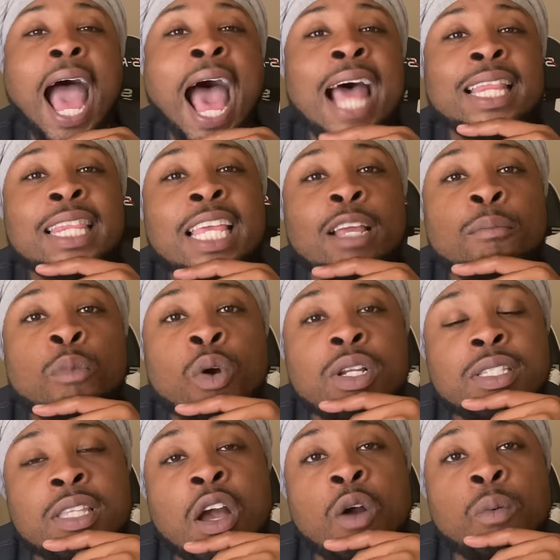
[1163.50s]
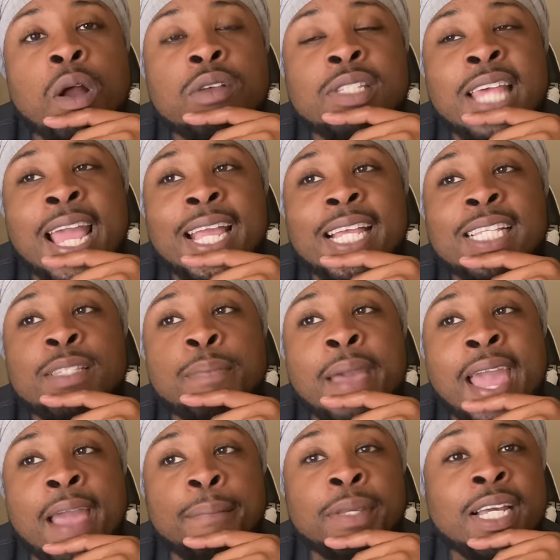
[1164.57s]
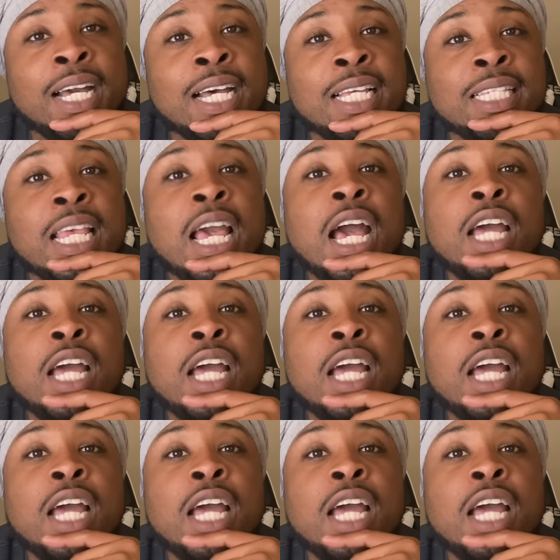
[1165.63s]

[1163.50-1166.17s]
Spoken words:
I think more so Rosé is mad because